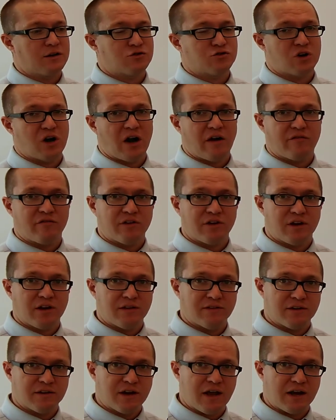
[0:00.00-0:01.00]
traveling
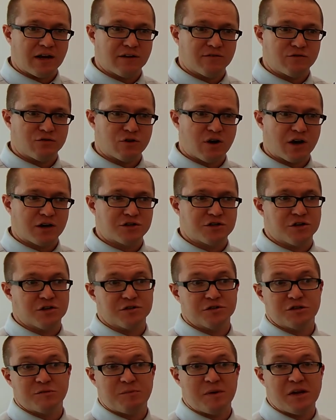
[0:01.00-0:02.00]
in the negative direction
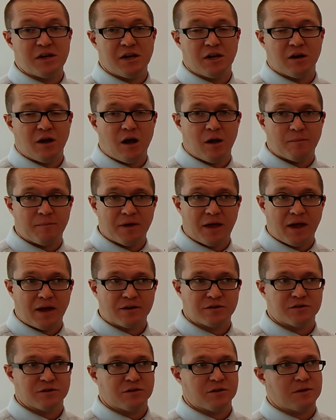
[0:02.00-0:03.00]
and speeding up,
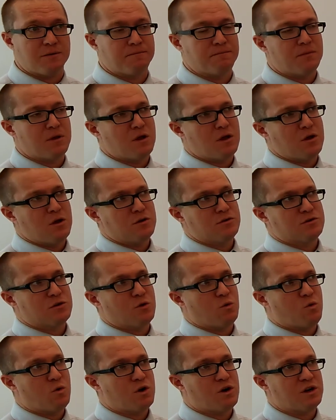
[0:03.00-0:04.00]
actually. So
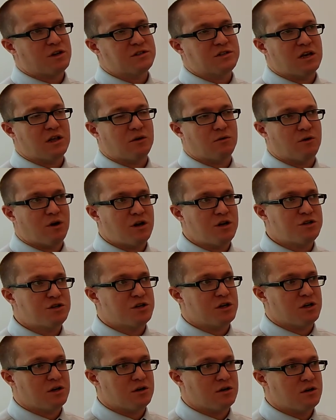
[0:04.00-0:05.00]
the word
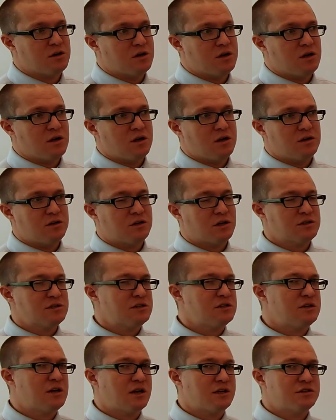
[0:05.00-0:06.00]
acceleration
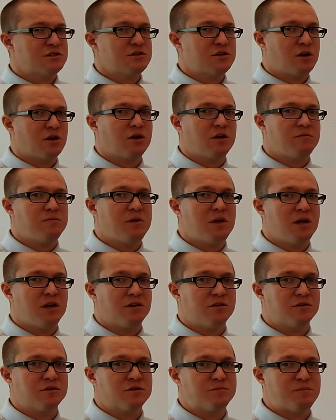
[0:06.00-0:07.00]
doesn't necessarily
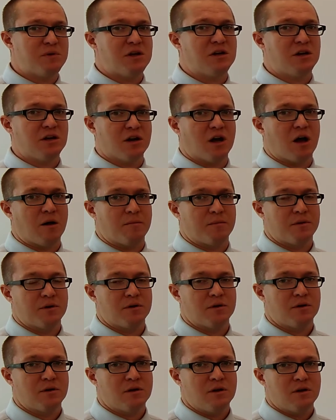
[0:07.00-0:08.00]
mean speeding up.
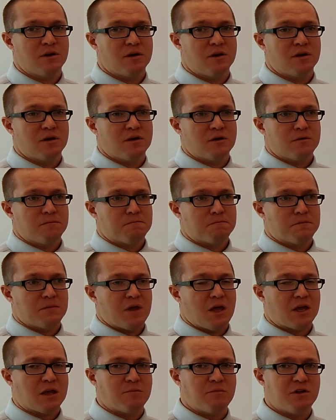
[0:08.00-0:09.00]

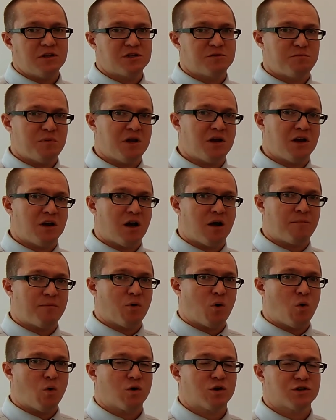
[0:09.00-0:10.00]
It can mean speeding
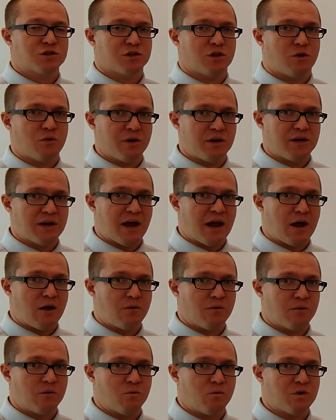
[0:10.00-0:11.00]
up or slowing
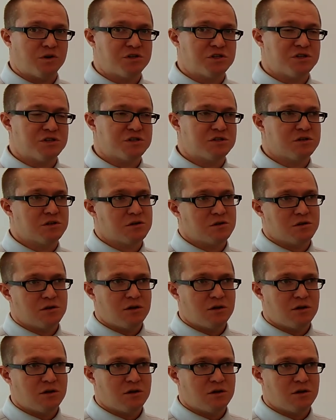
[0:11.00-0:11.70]
down, which is